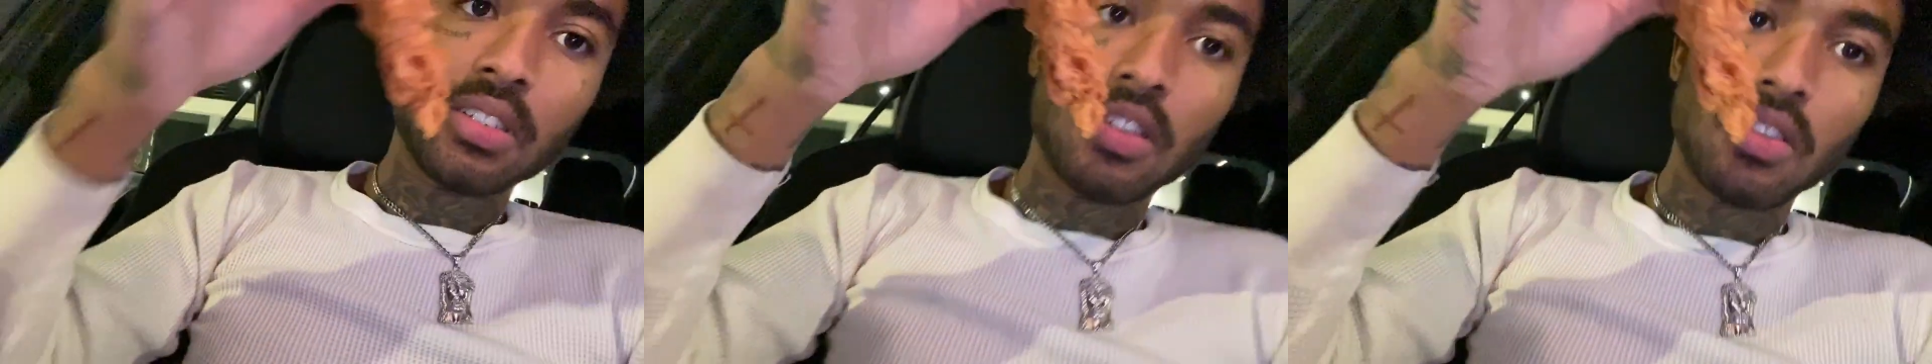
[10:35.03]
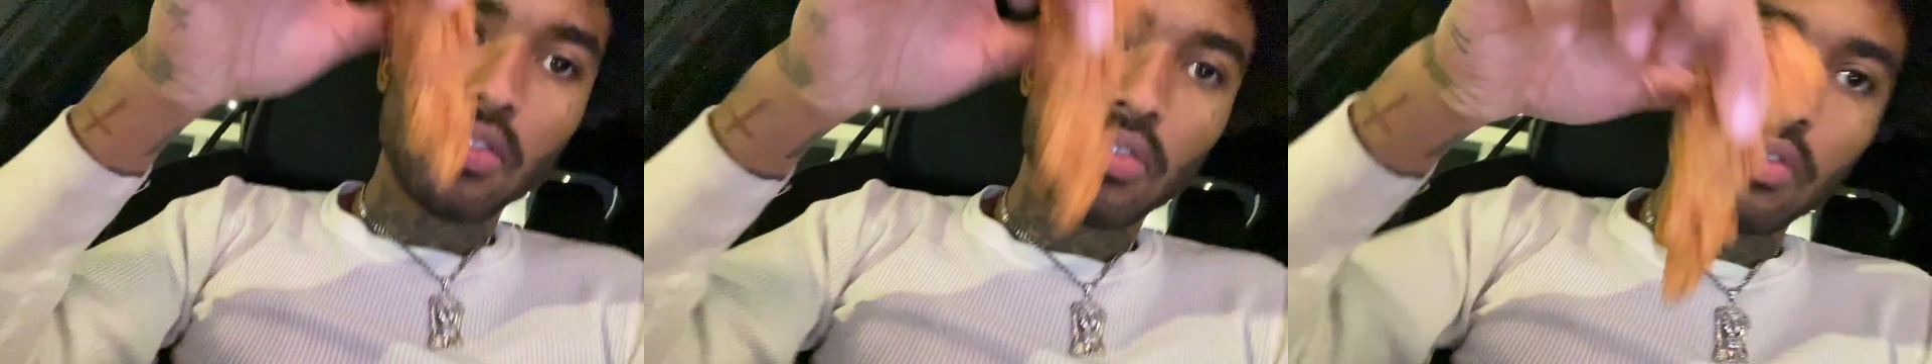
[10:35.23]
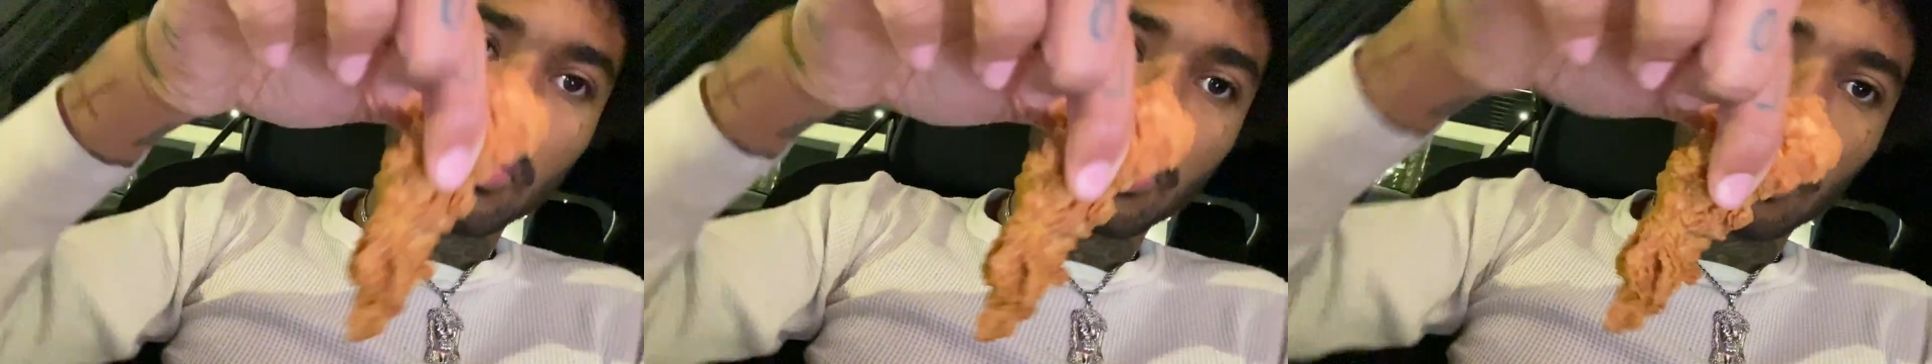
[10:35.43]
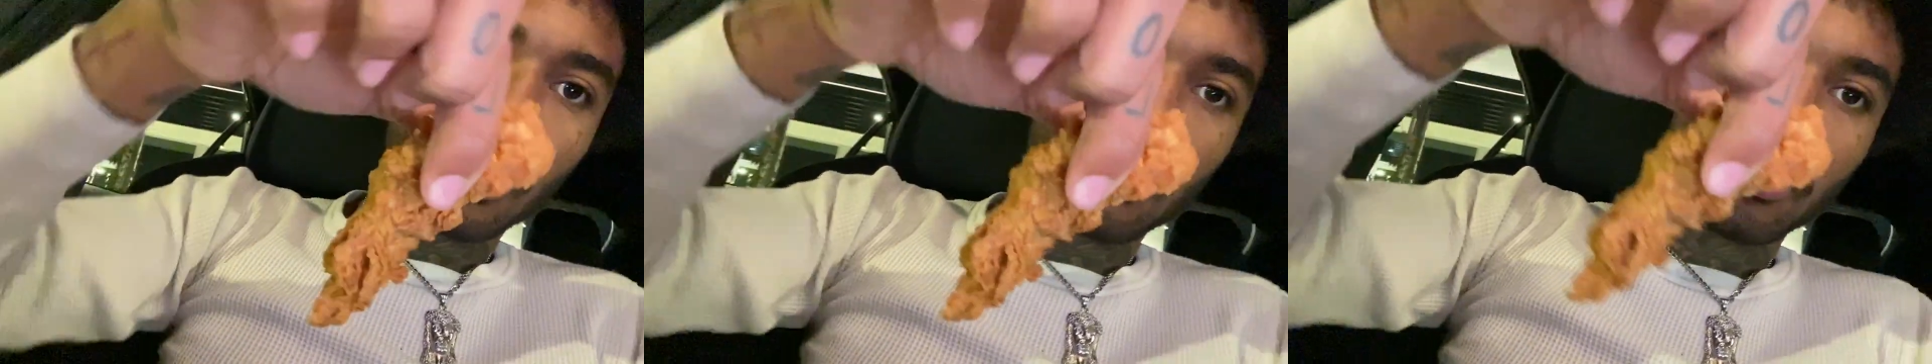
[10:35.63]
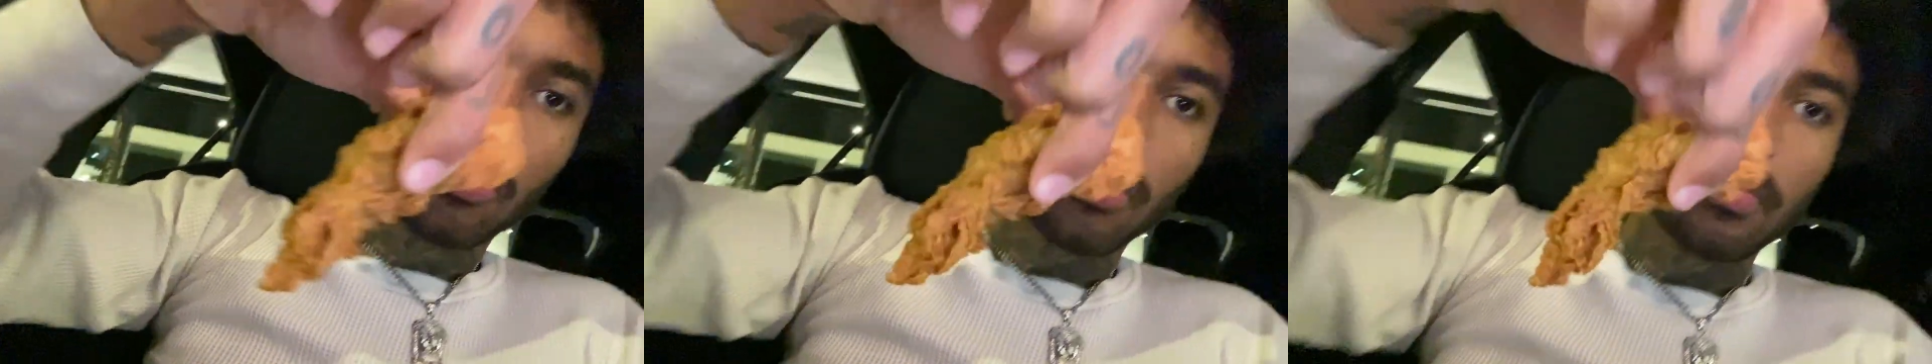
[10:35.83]
are the little
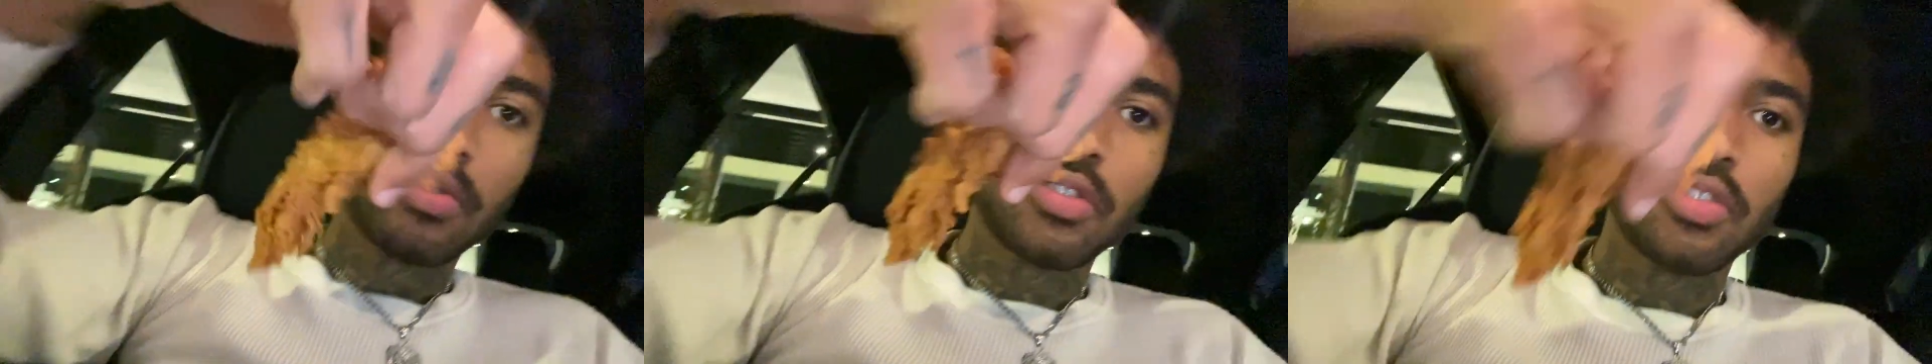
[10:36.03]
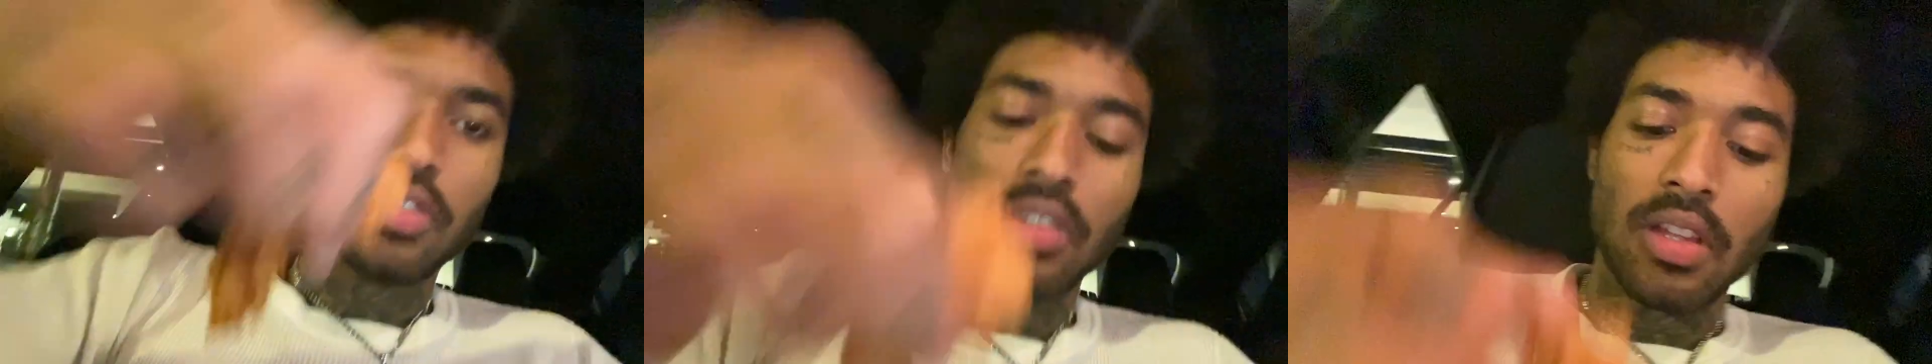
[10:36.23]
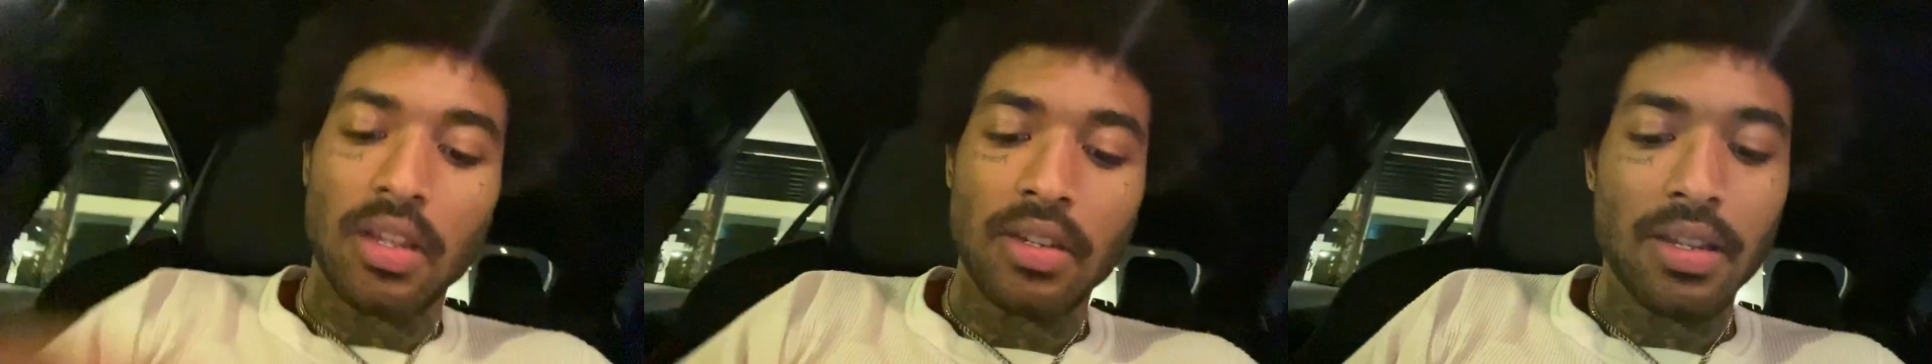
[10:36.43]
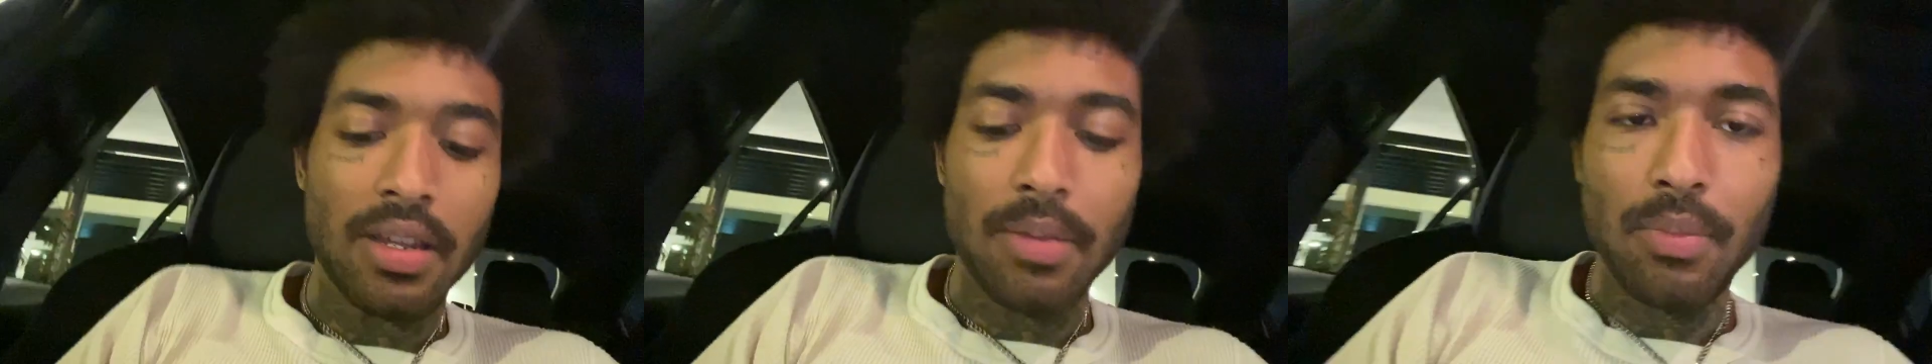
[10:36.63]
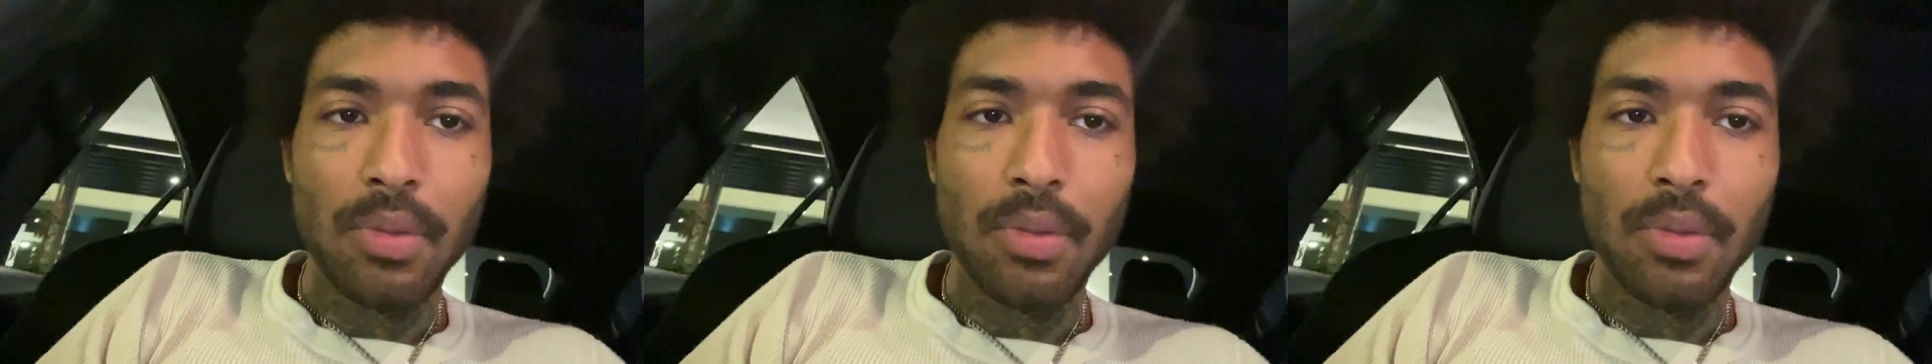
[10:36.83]
chicken scripts and shit like that.